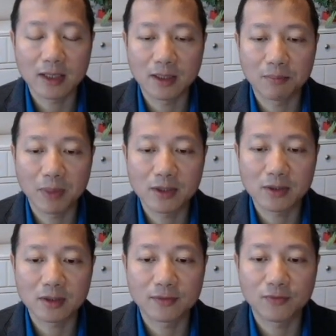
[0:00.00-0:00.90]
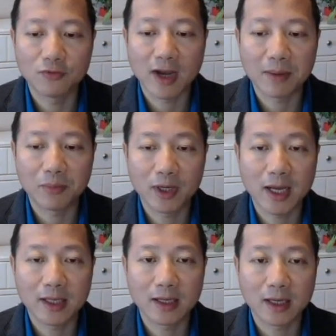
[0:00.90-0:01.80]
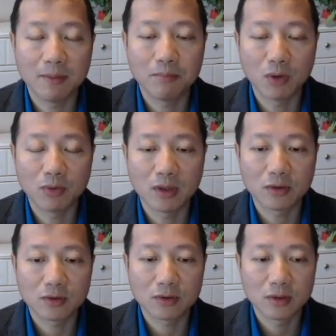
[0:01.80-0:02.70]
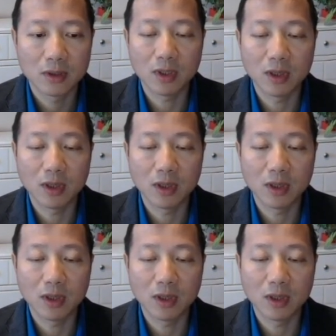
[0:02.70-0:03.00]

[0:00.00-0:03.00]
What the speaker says: as the basis for fabricated components